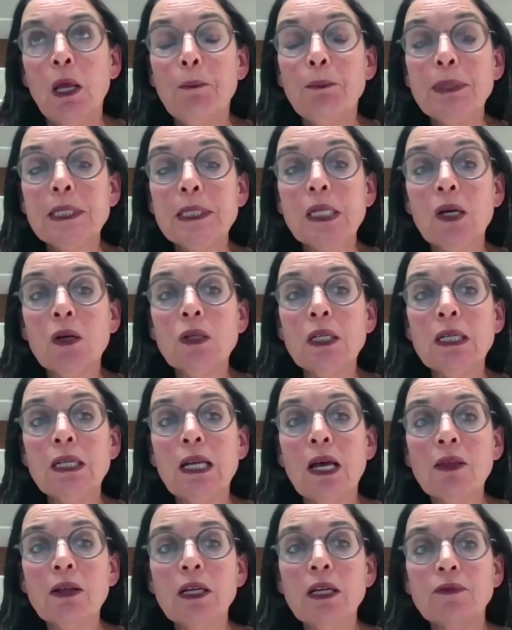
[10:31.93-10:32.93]
But on
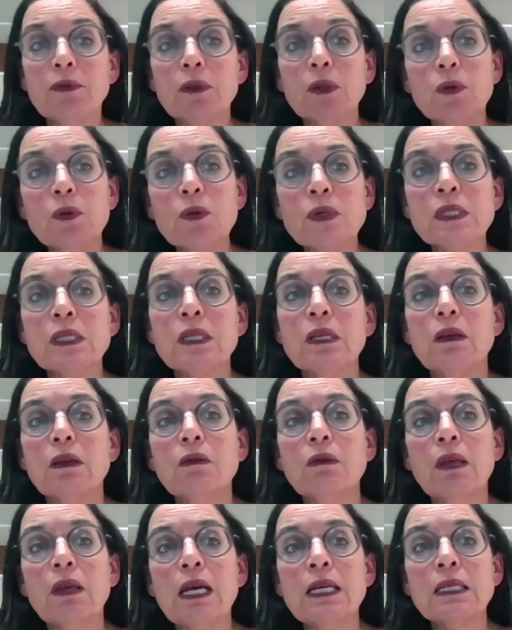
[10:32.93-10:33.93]
another level,
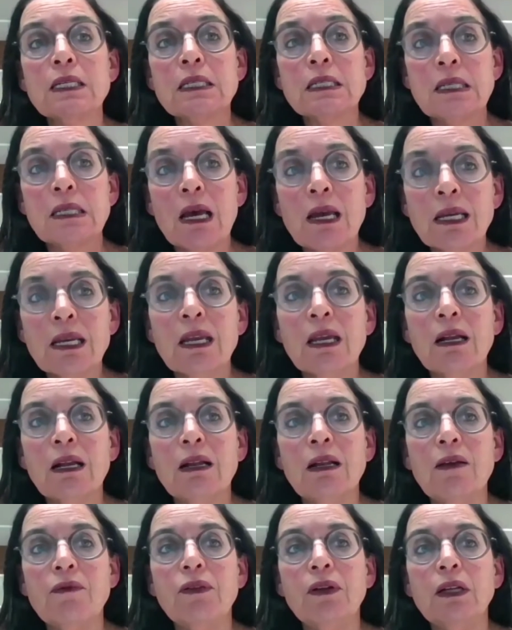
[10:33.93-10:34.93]
also at a psychic
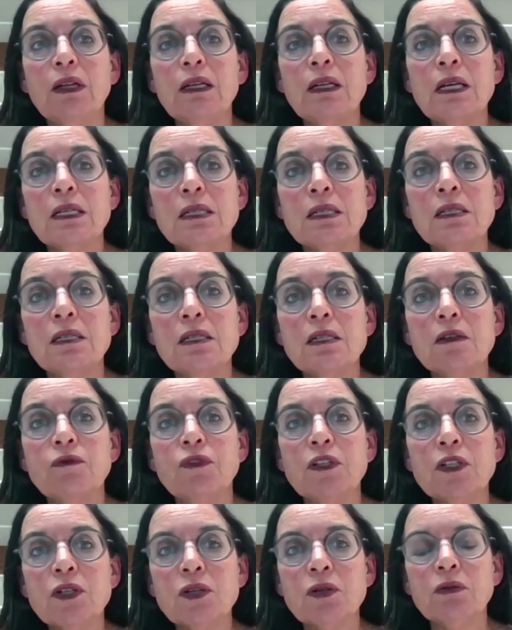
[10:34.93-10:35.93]
level and at an
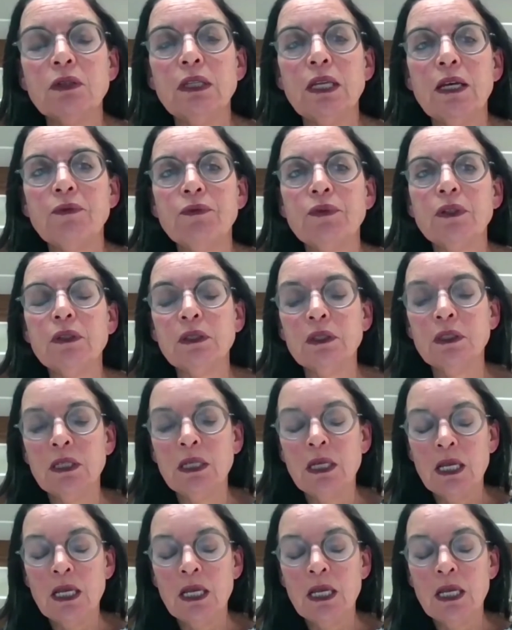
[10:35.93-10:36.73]
individual level,